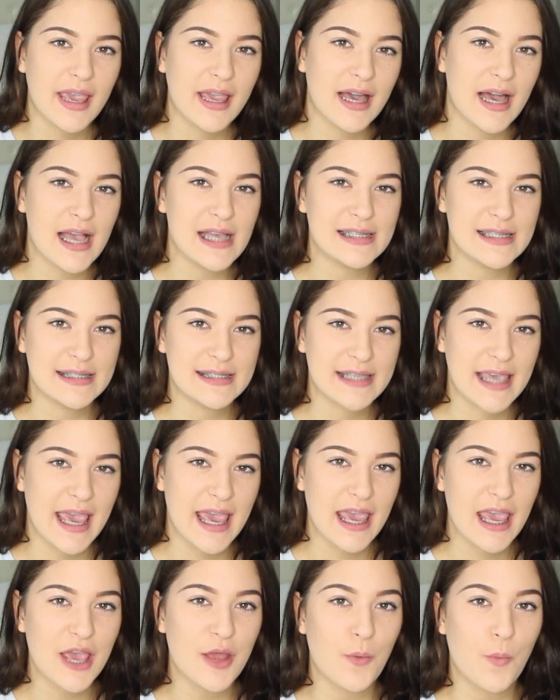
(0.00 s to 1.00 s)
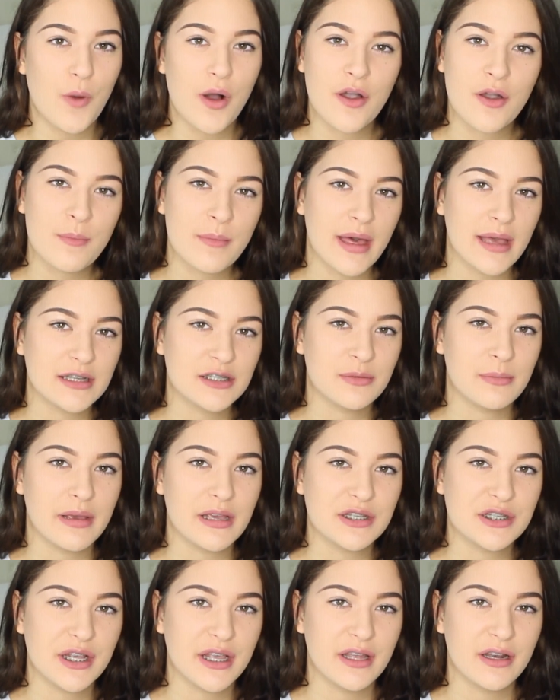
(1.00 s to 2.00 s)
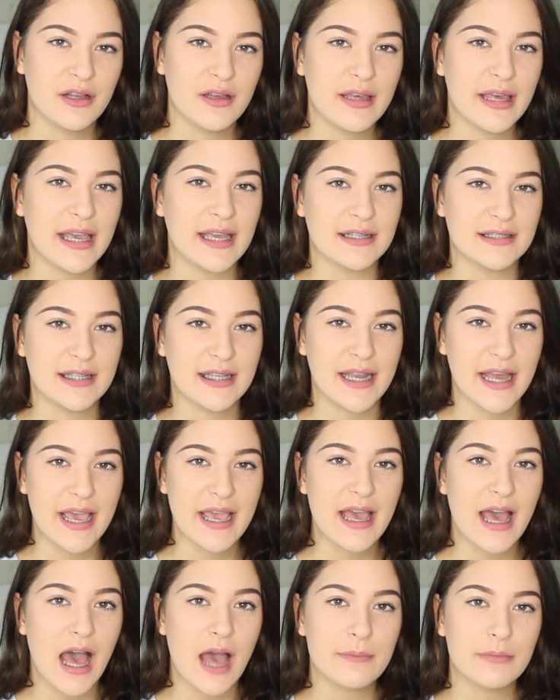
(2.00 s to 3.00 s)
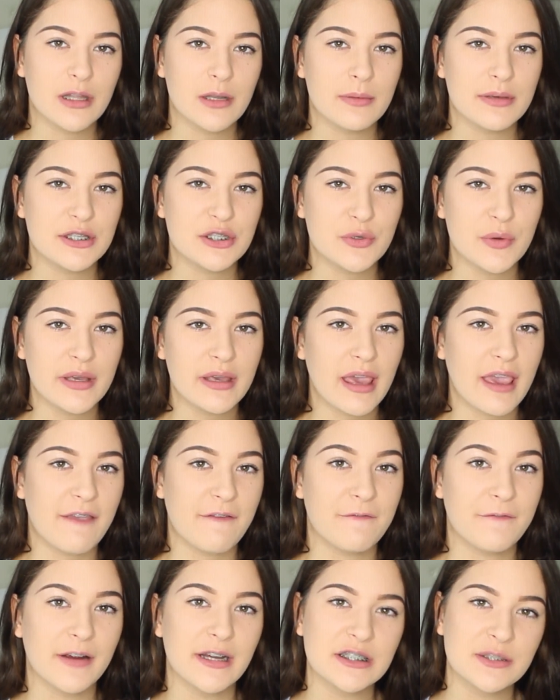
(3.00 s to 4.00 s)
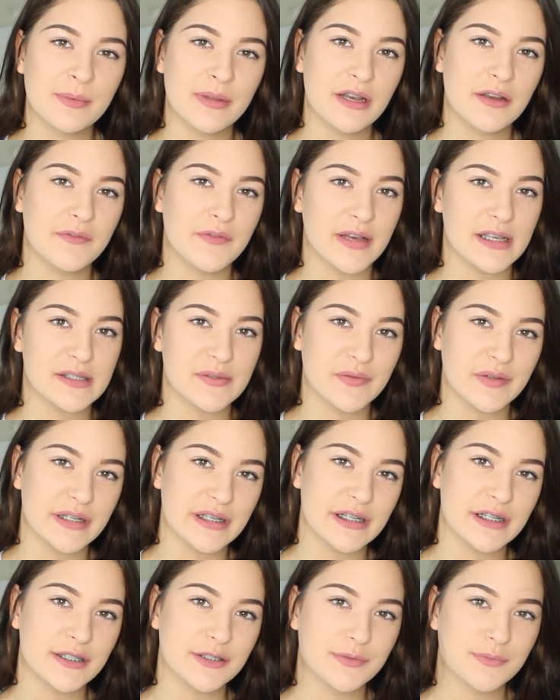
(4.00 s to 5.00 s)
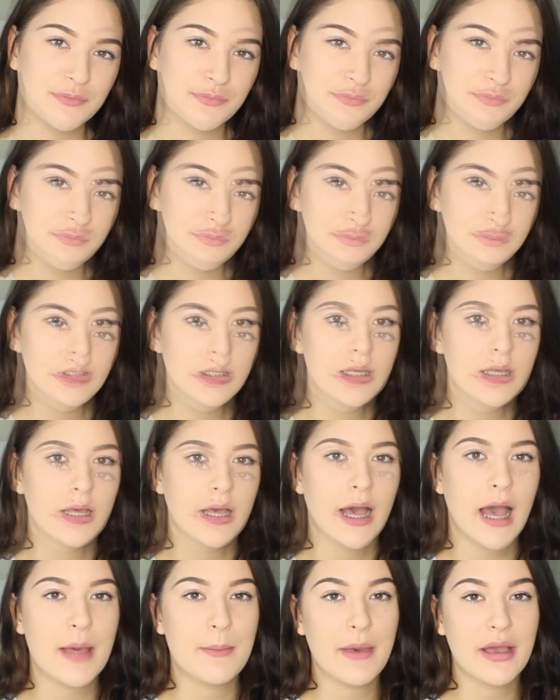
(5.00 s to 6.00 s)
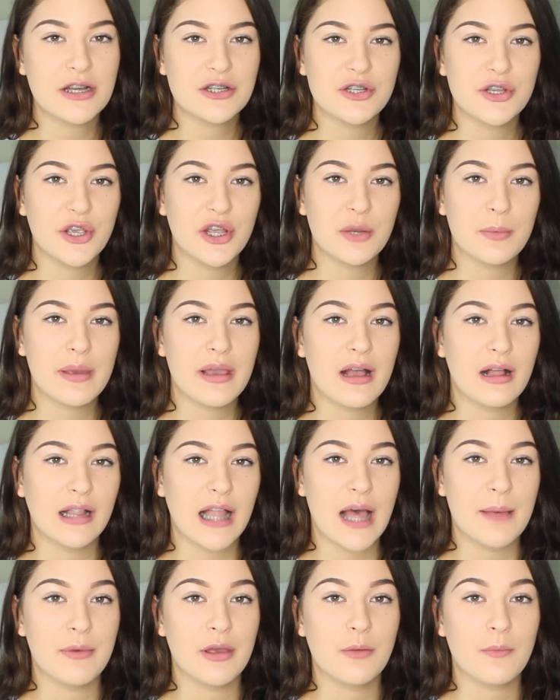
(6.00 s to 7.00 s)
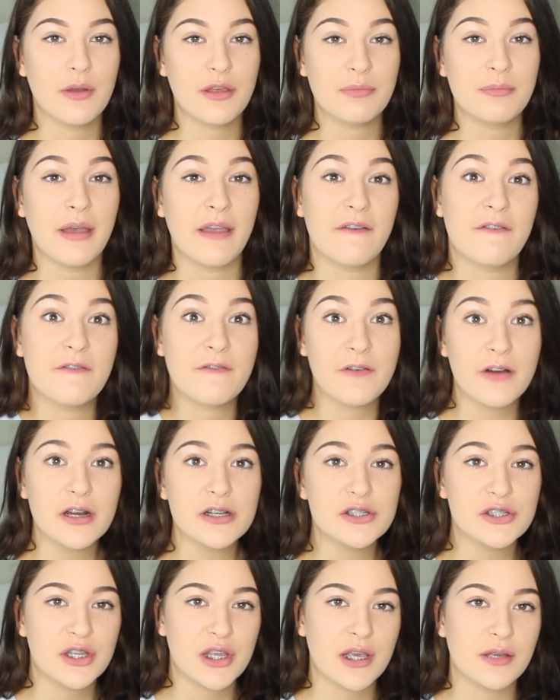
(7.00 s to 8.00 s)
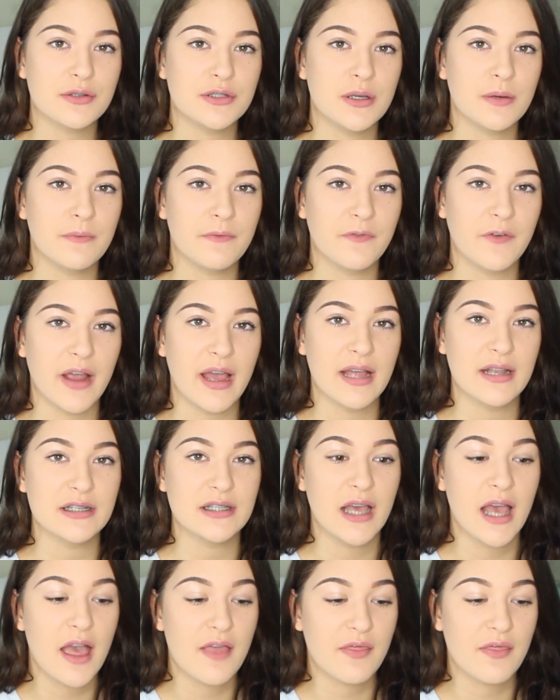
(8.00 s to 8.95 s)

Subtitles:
Hey guys, it's Kate and welcome back to my channel, and today I'm going to be doing a freshman advice video. I'm actually going to be collabing with my first YouTube friend